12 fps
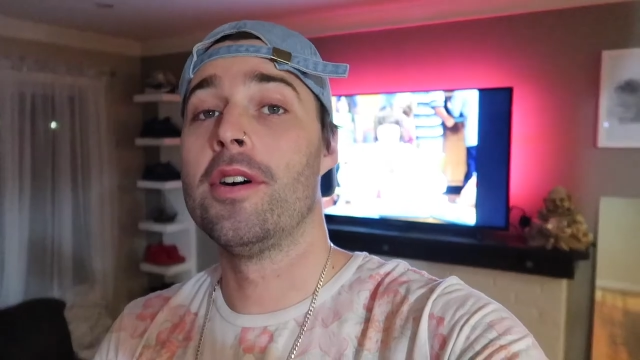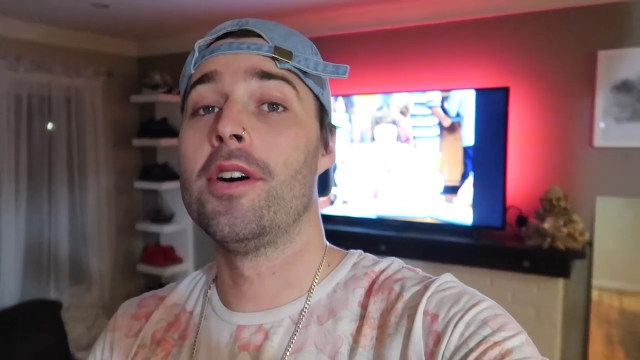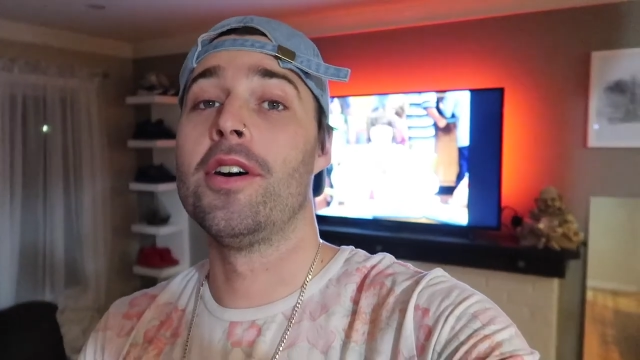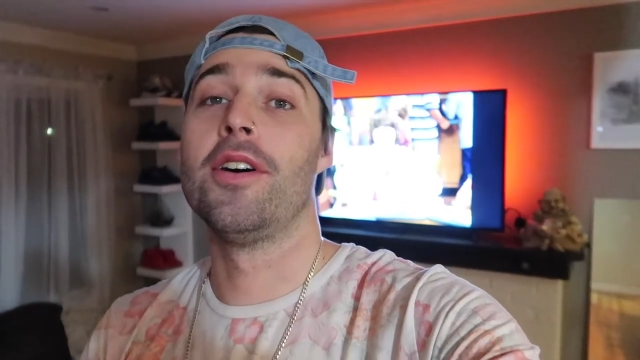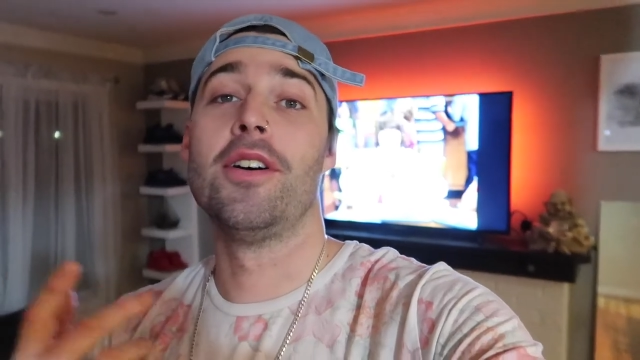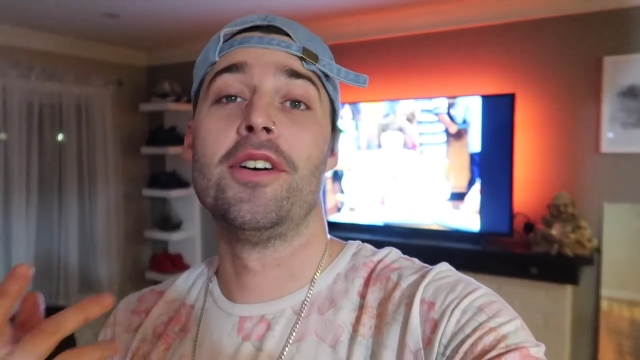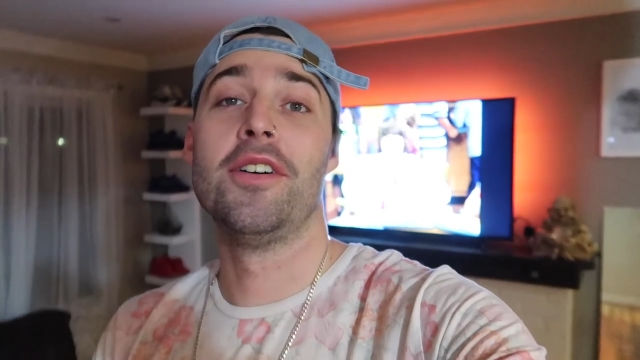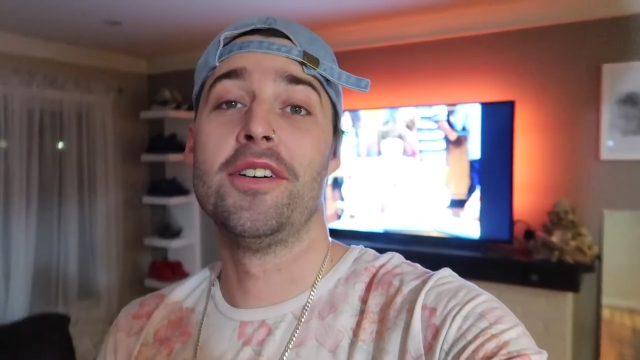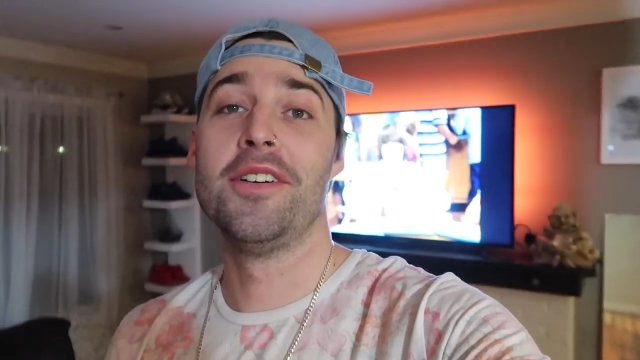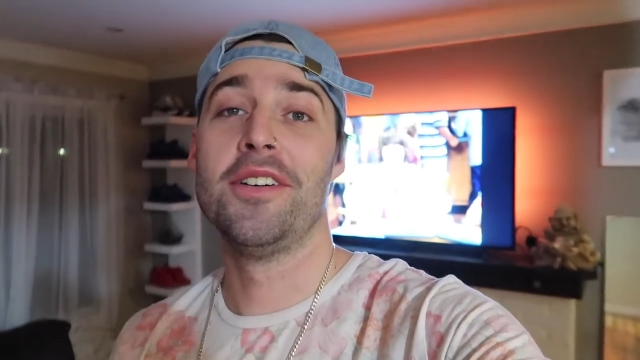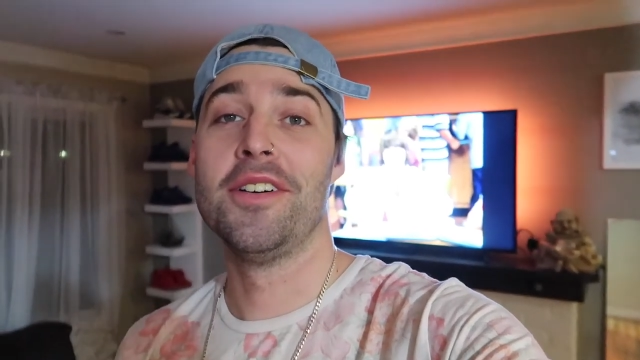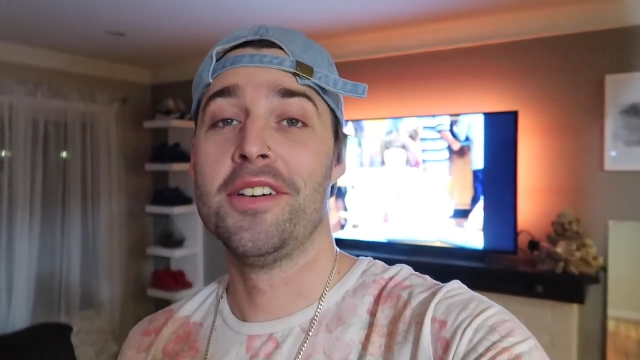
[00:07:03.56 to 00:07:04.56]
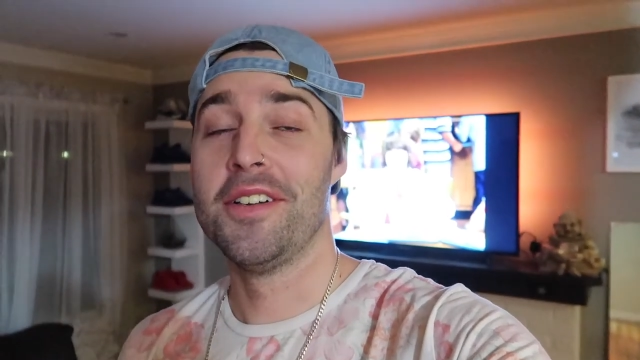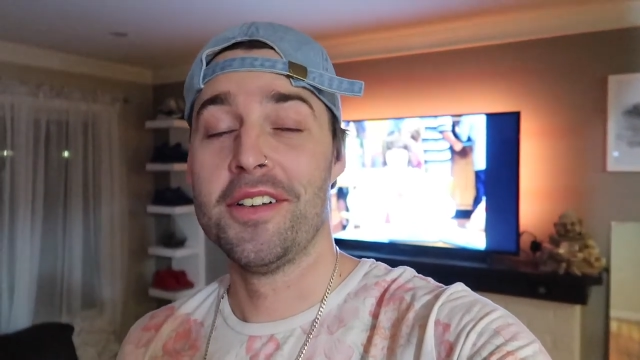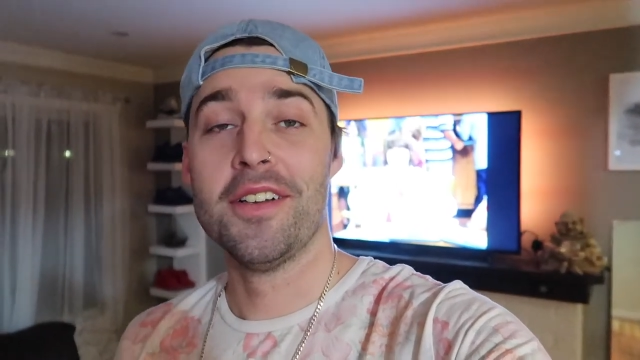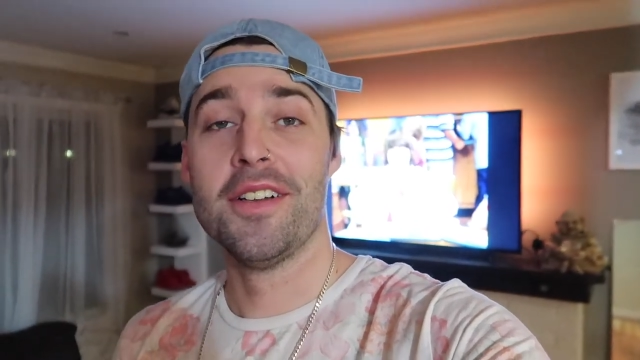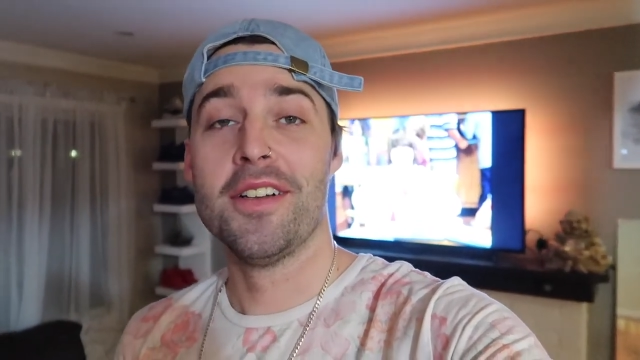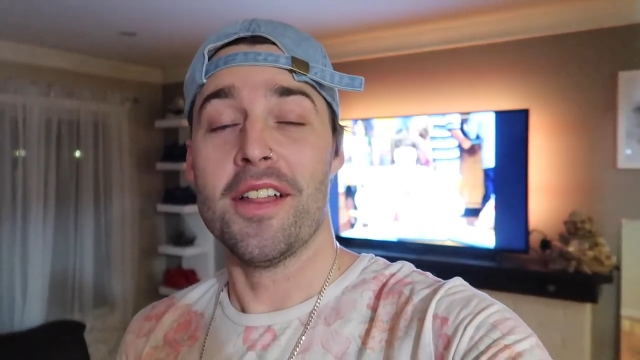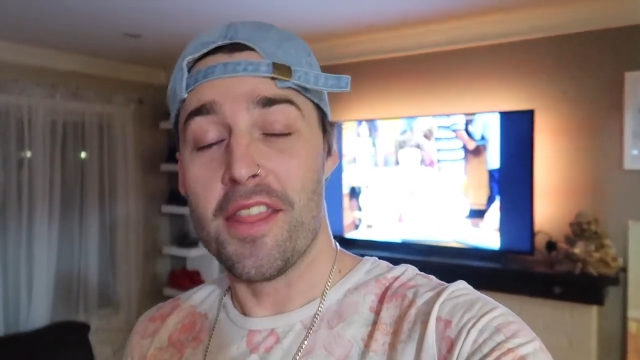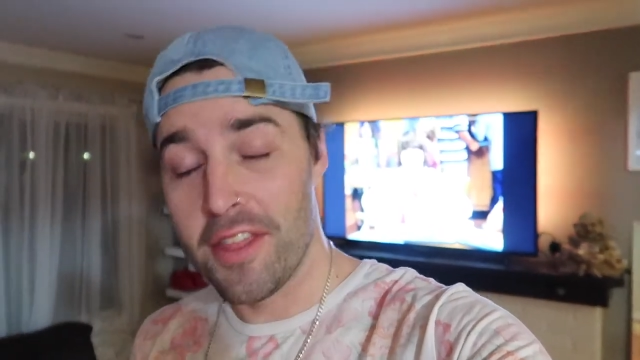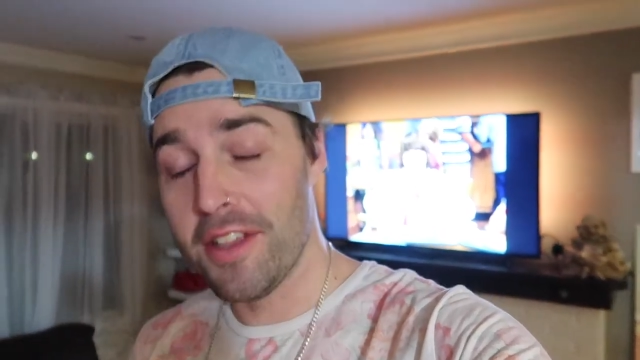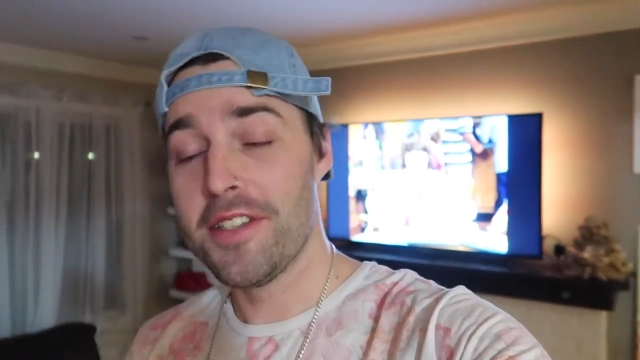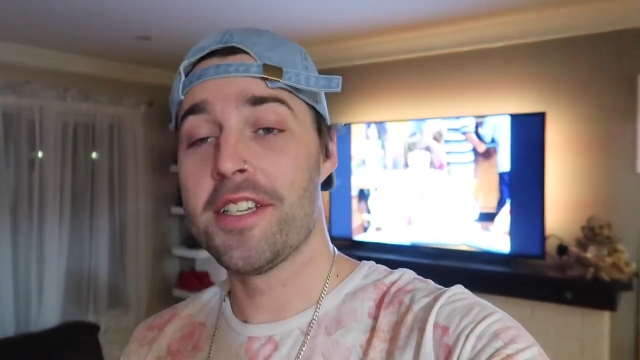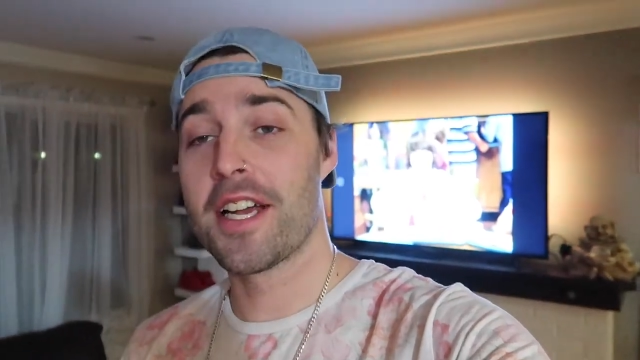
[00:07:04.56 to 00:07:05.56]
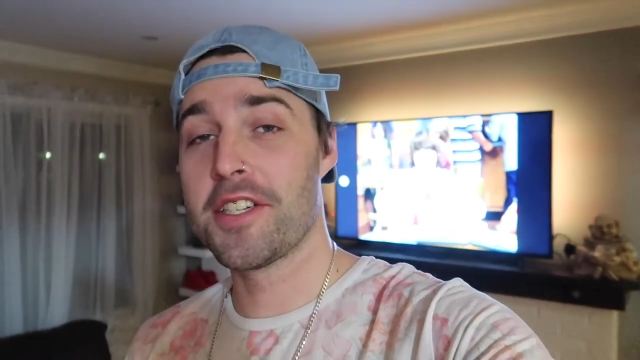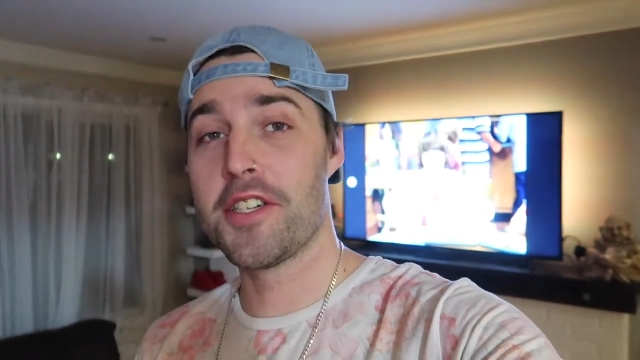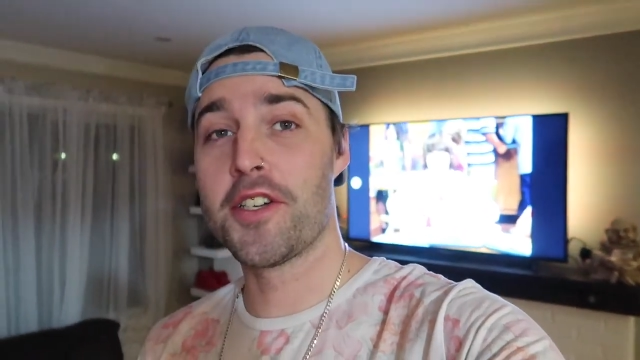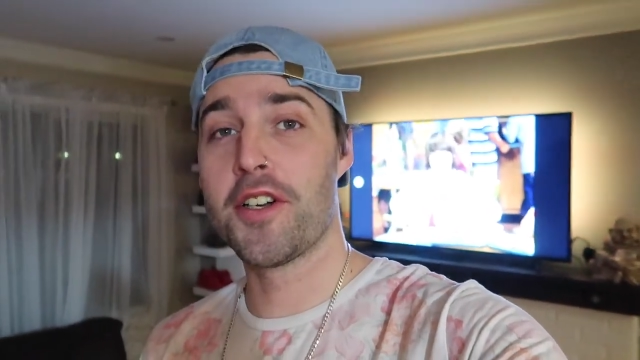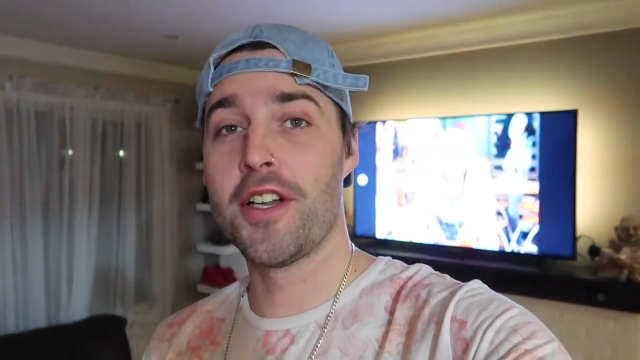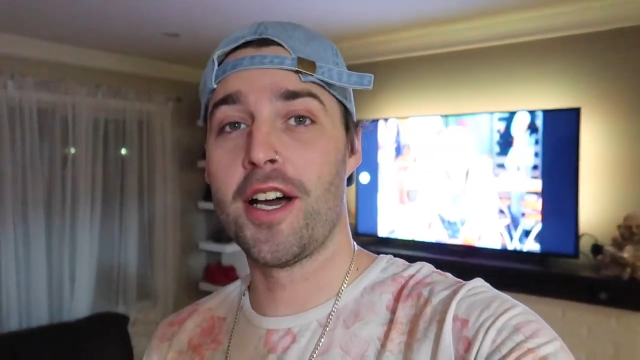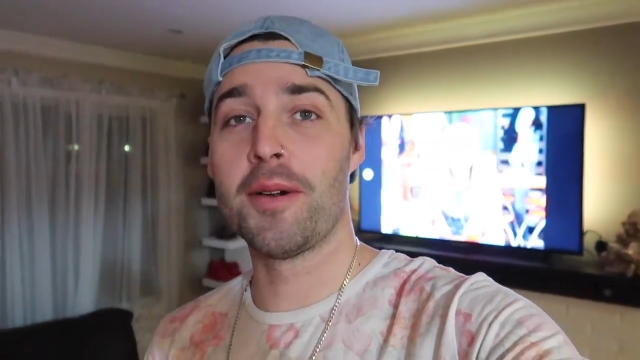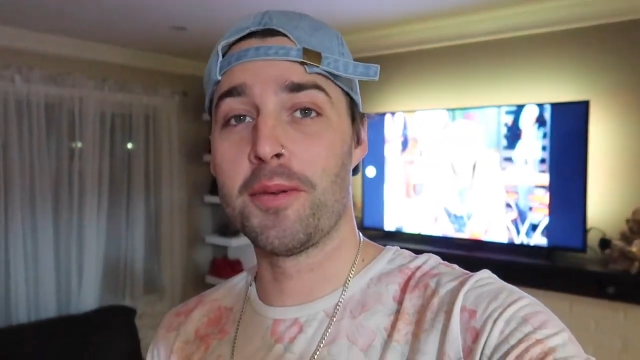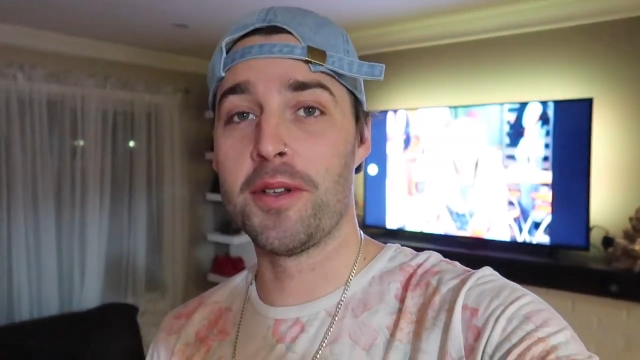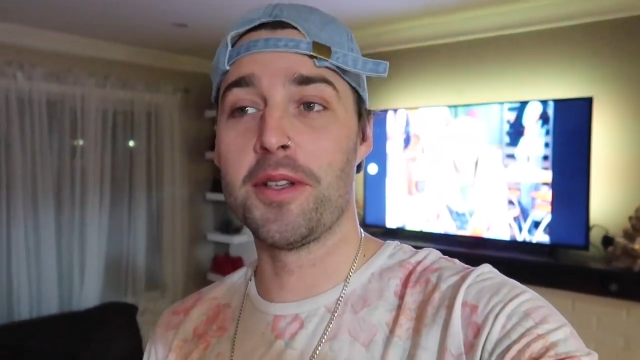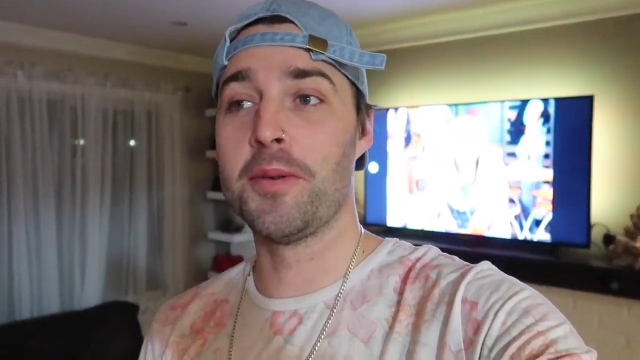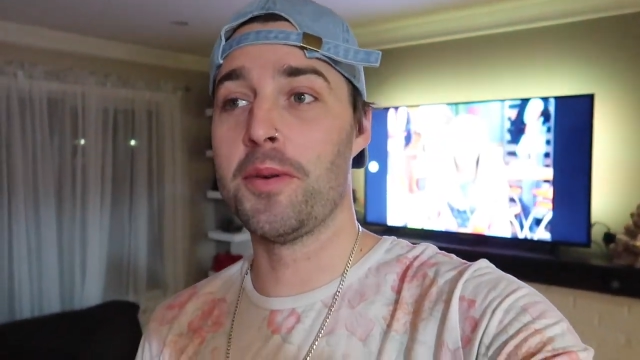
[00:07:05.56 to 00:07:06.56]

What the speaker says: Oh. This actually turned out really